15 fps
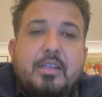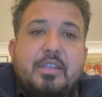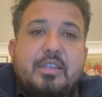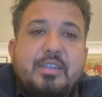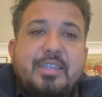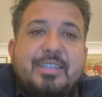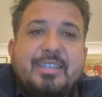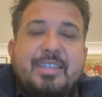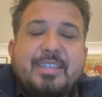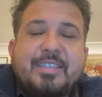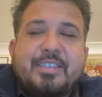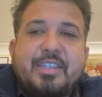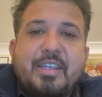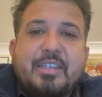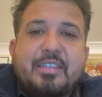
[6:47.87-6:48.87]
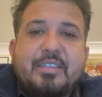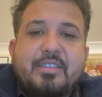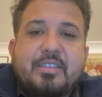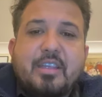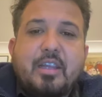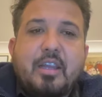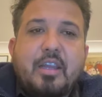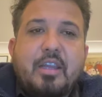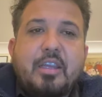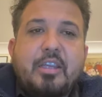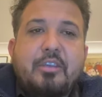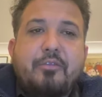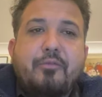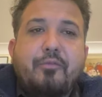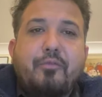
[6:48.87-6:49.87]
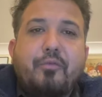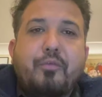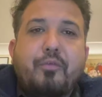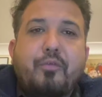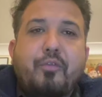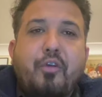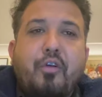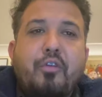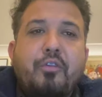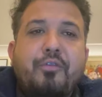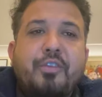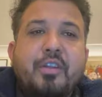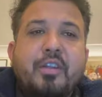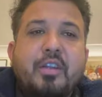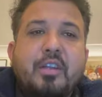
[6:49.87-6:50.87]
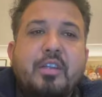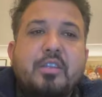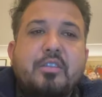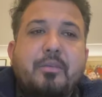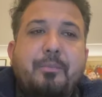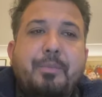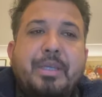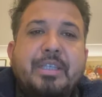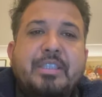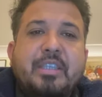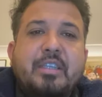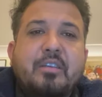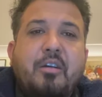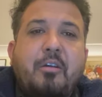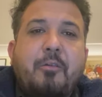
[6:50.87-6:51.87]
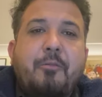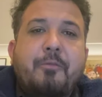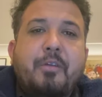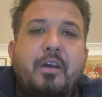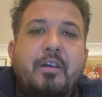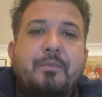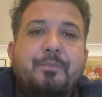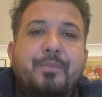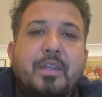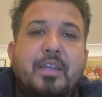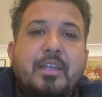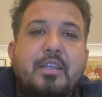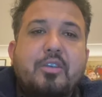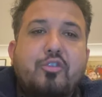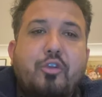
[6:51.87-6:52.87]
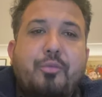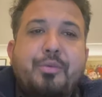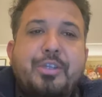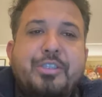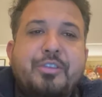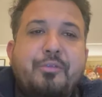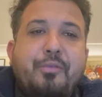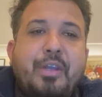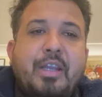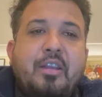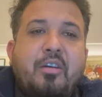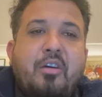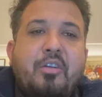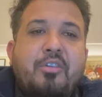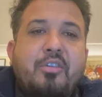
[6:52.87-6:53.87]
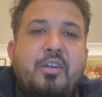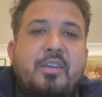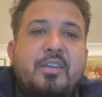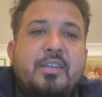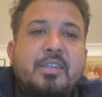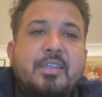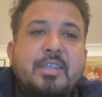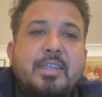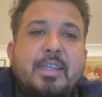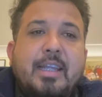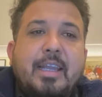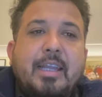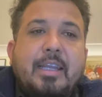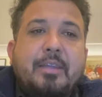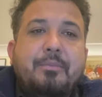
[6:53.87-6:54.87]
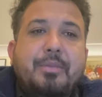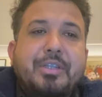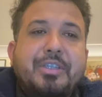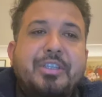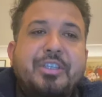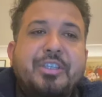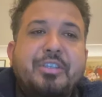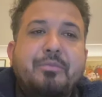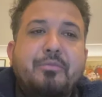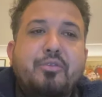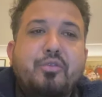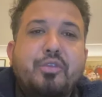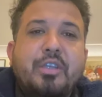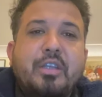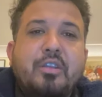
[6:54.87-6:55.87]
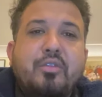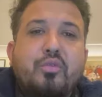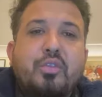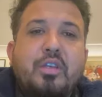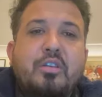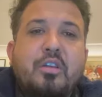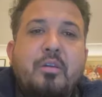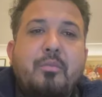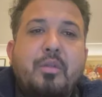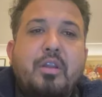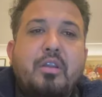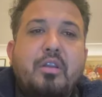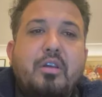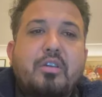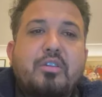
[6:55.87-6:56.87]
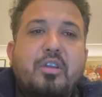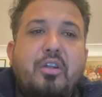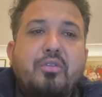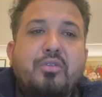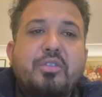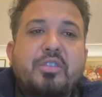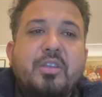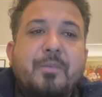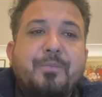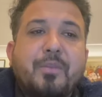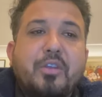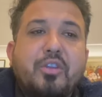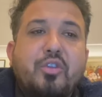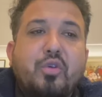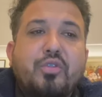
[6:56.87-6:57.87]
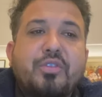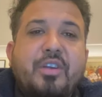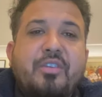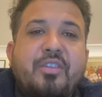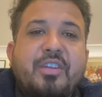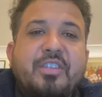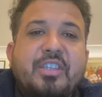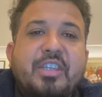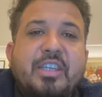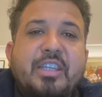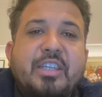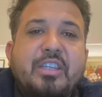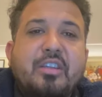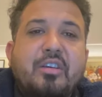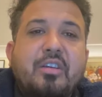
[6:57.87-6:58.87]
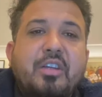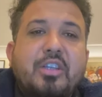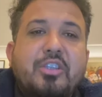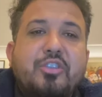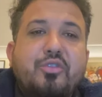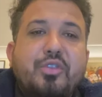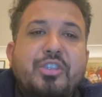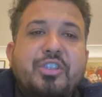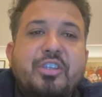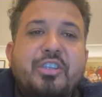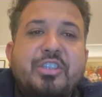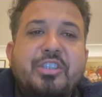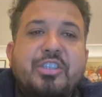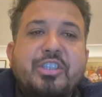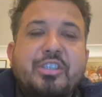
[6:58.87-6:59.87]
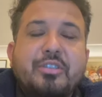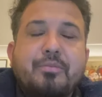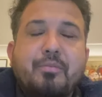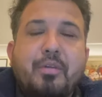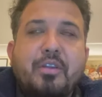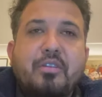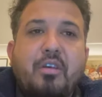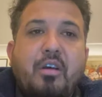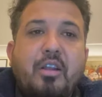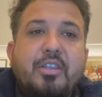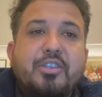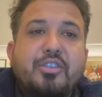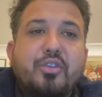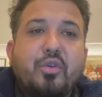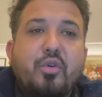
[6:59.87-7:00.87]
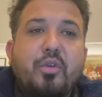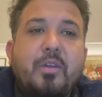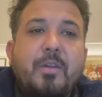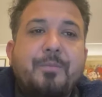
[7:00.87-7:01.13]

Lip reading: This instance involved the piercing of corporation veil are not limited to the common law grounds, those arising in the judicial decisions, but also